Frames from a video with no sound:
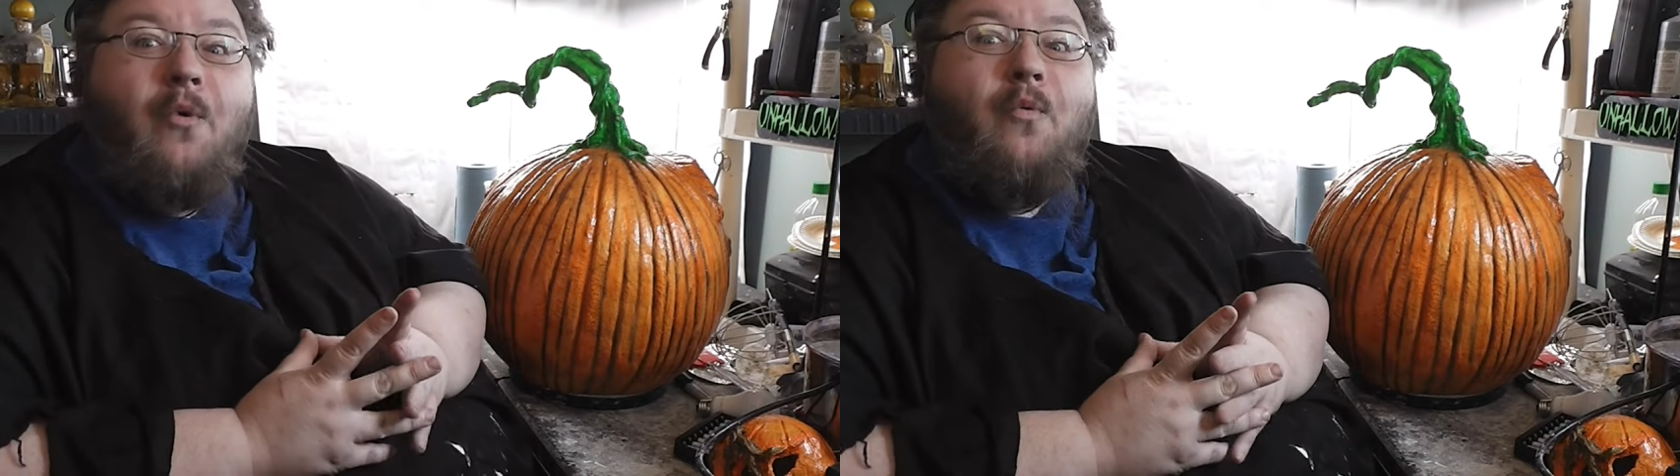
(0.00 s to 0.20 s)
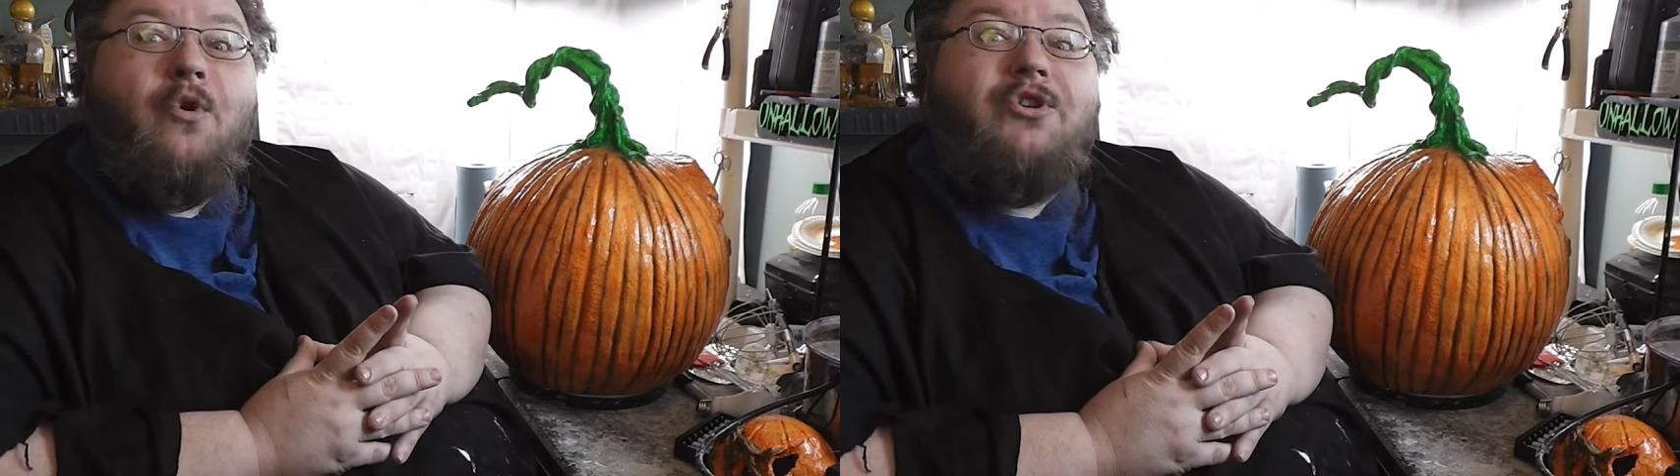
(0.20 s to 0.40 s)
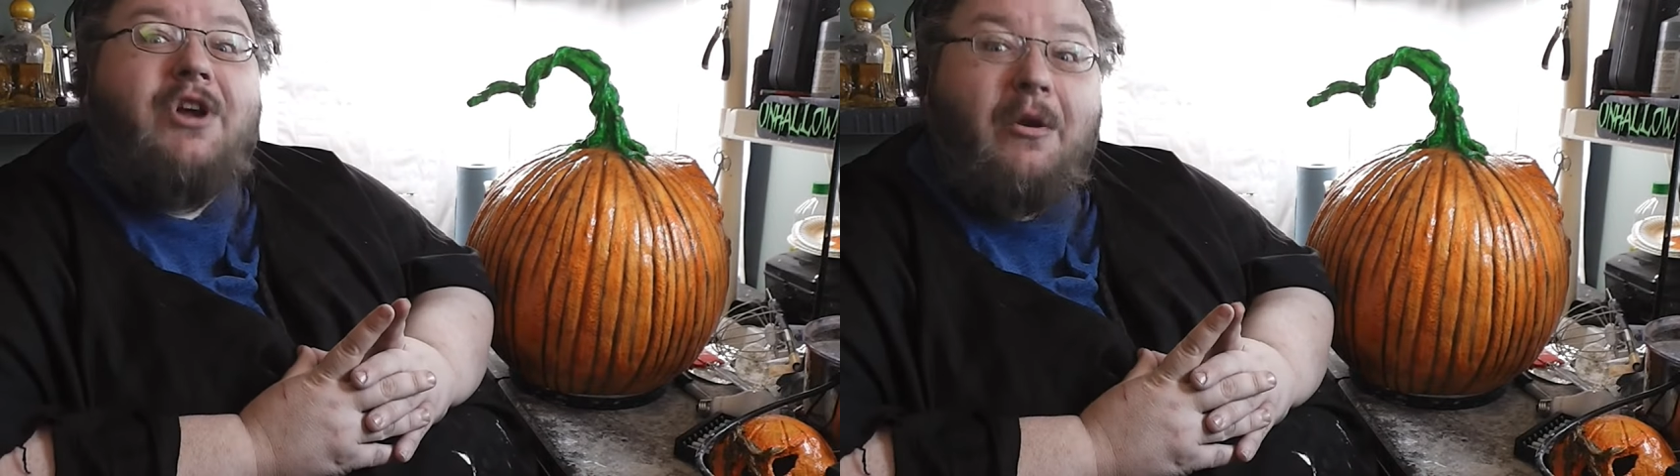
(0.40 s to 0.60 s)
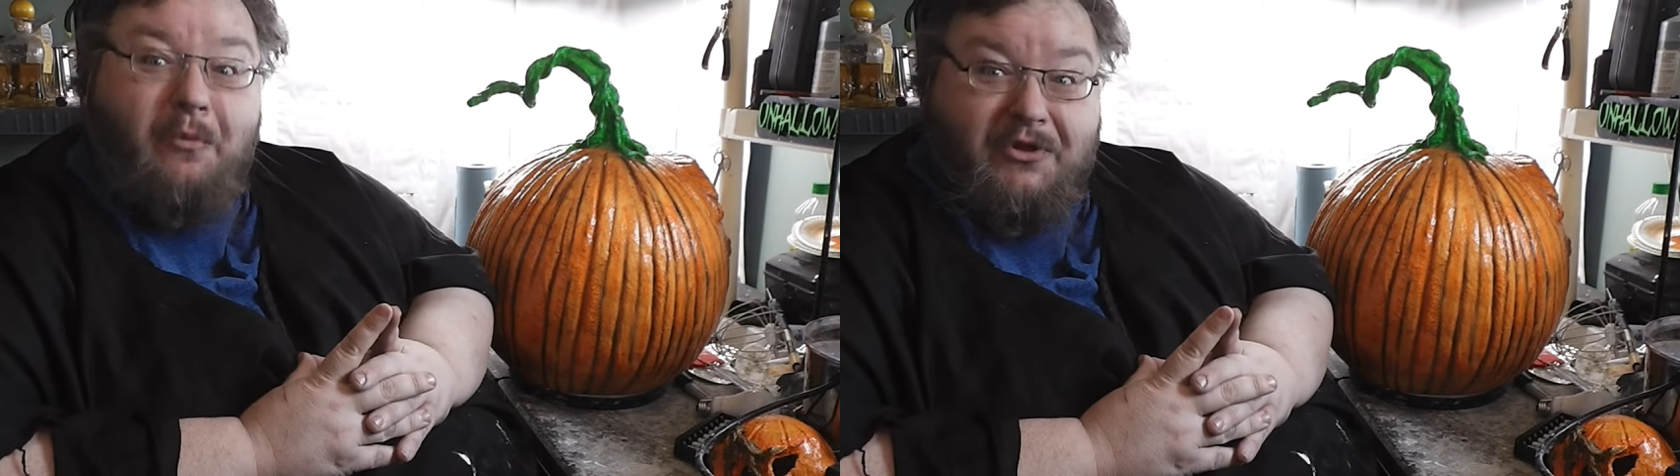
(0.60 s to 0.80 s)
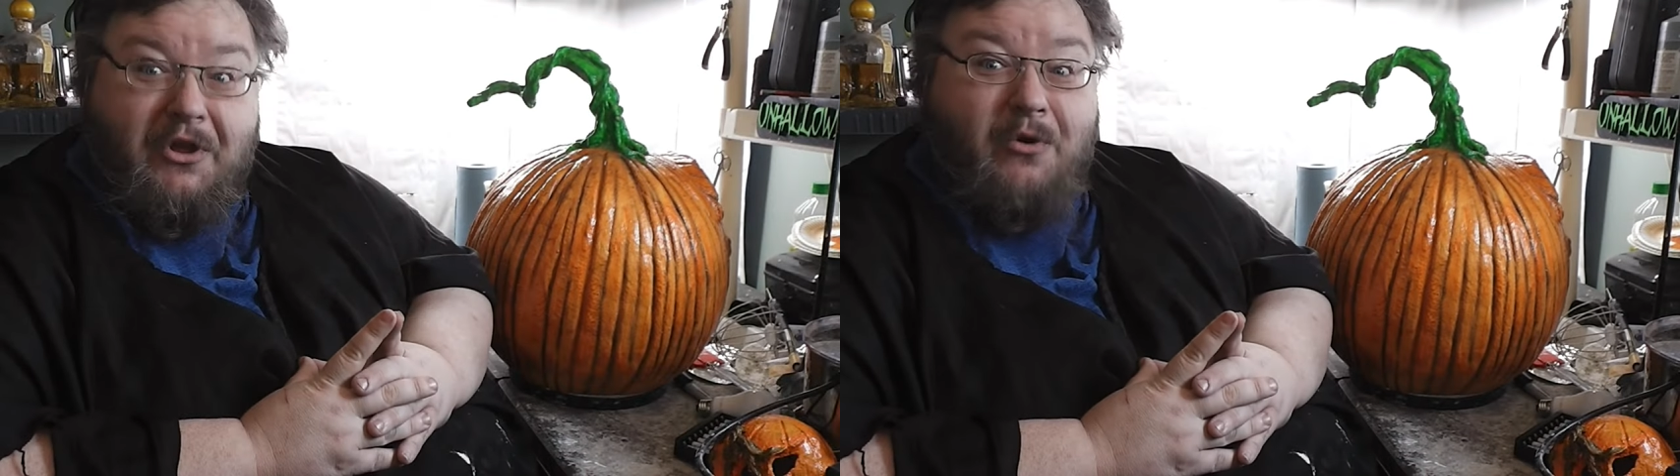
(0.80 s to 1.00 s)
we're done
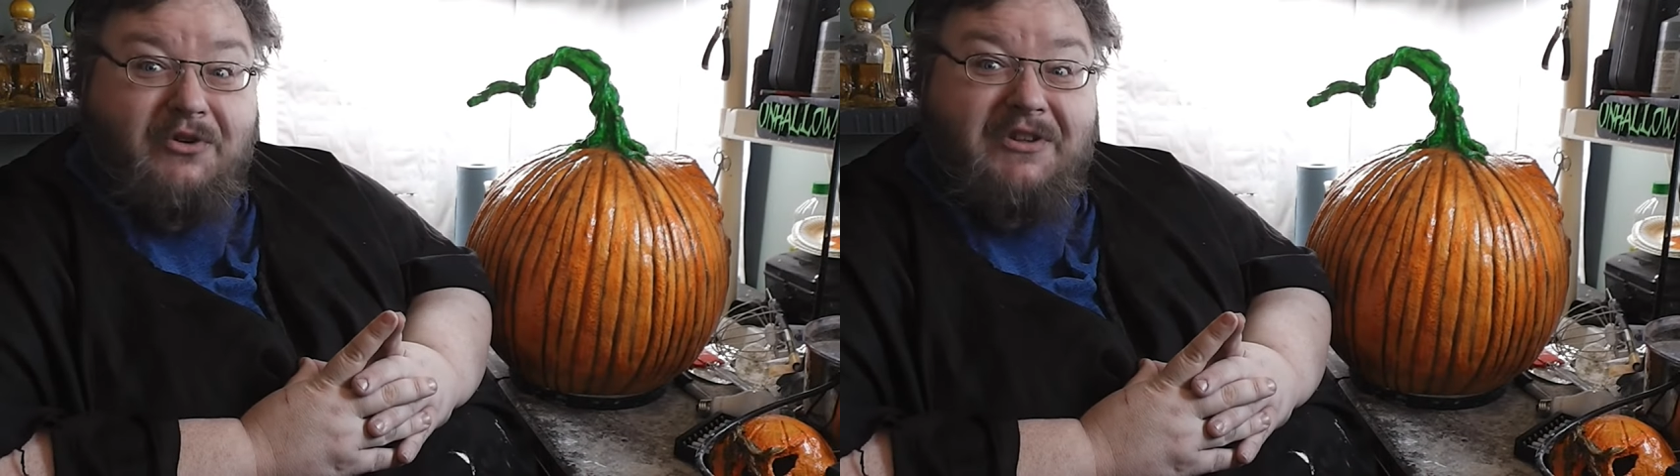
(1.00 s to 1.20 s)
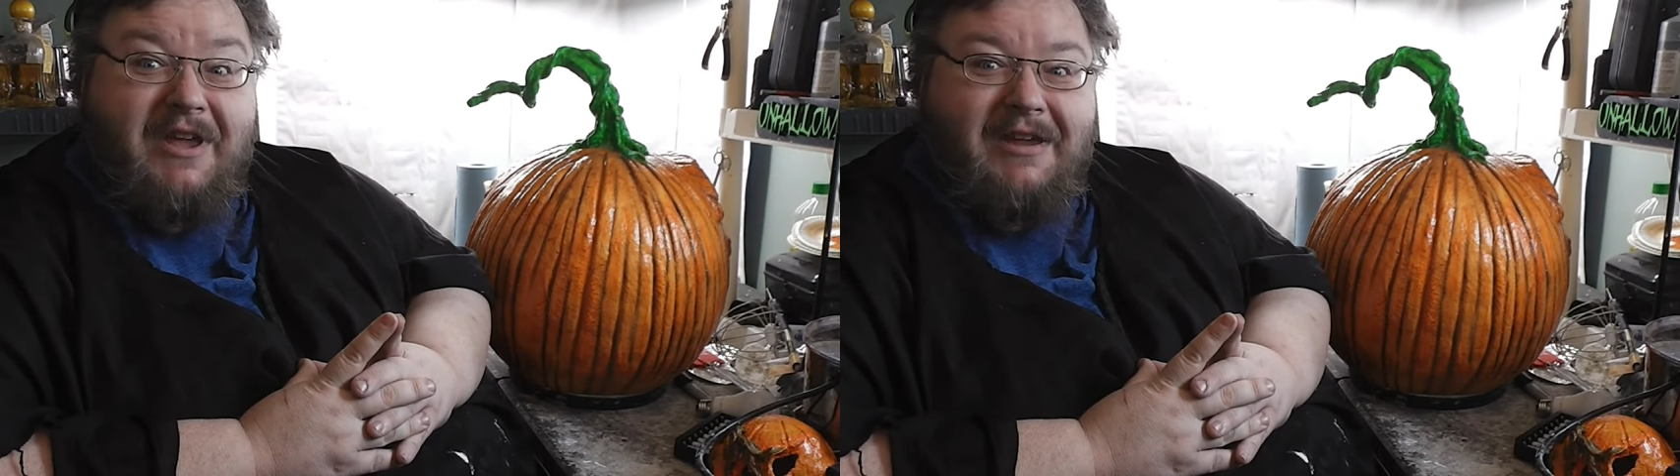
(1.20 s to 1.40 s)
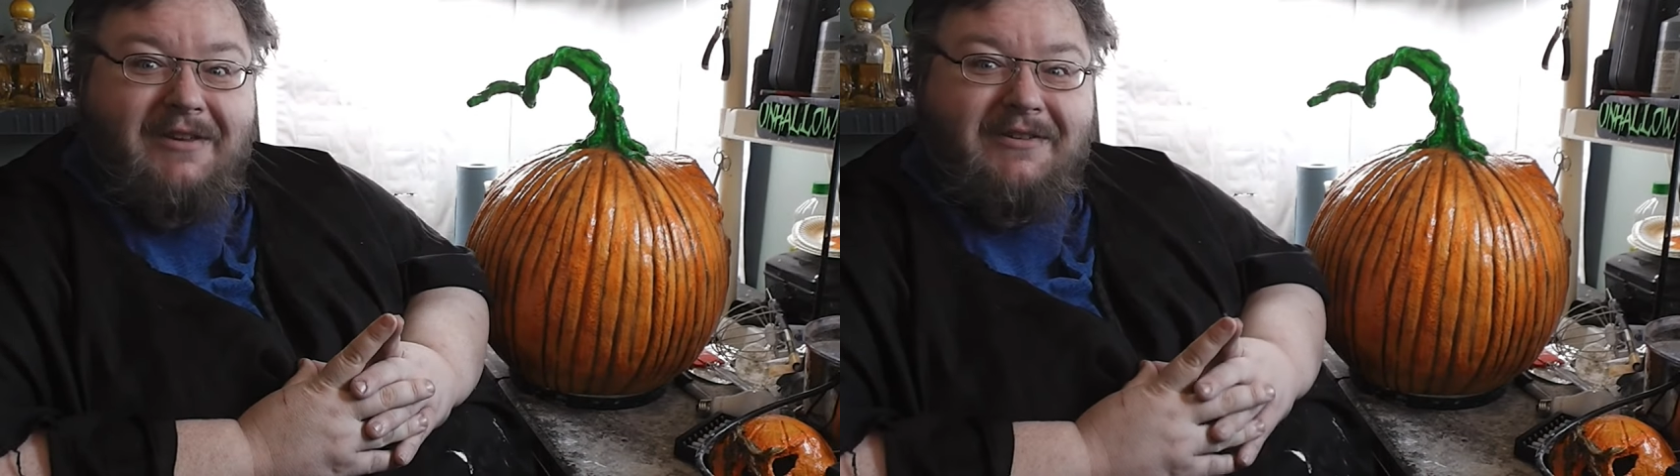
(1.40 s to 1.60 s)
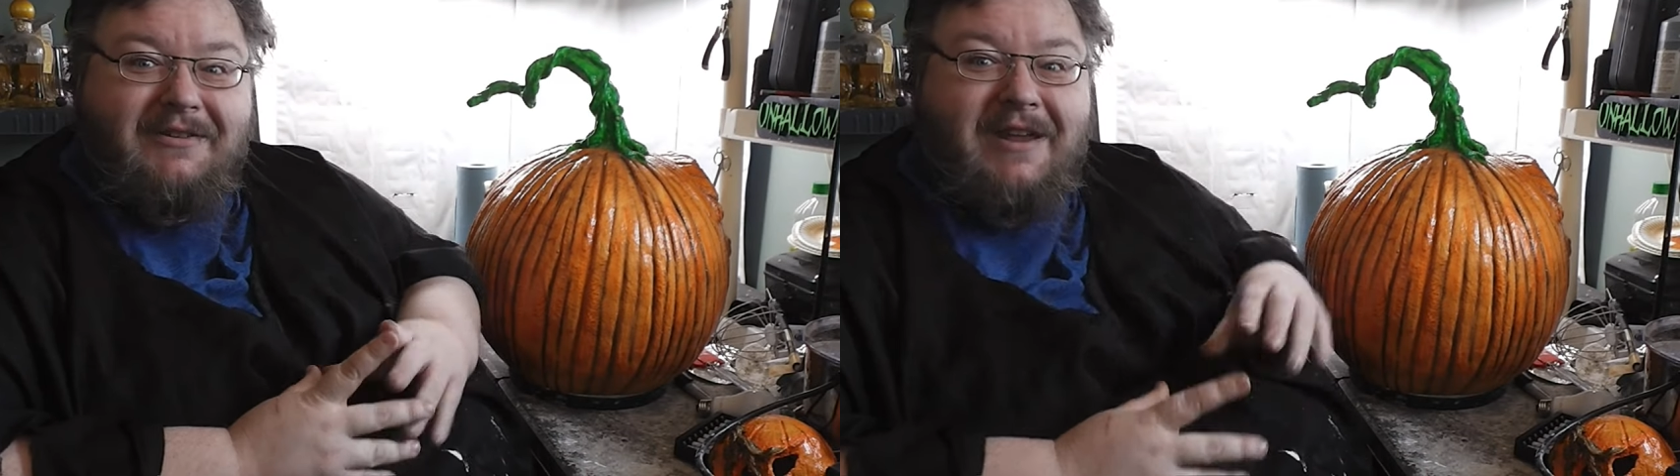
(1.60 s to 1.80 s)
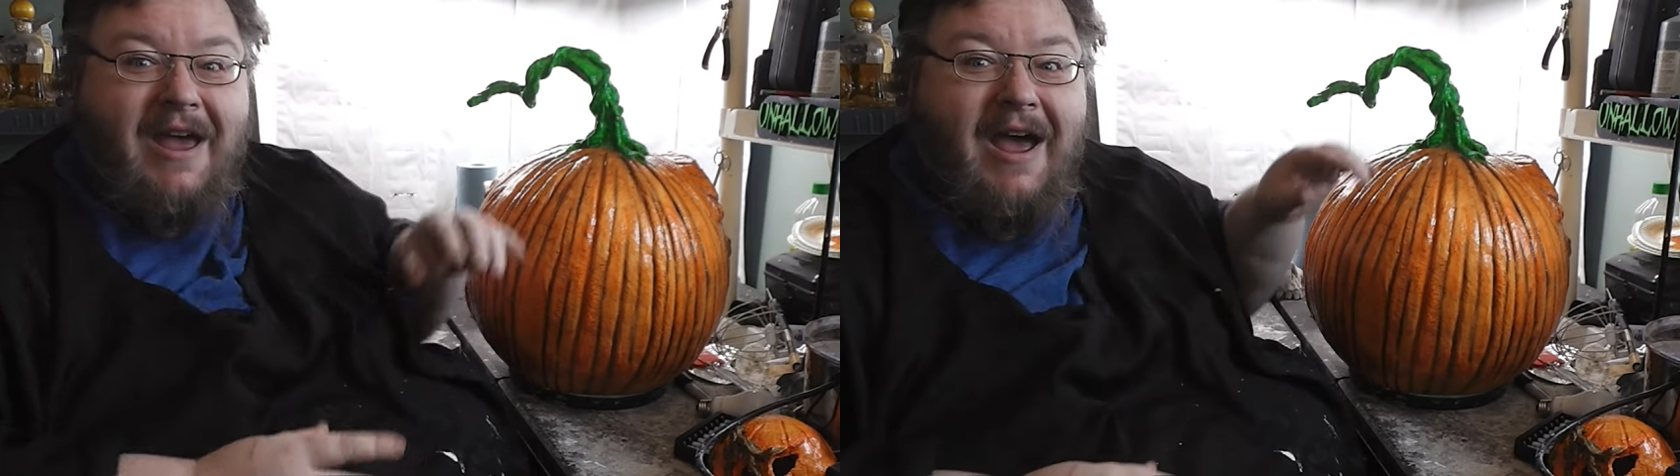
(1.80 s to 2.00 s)
with those things.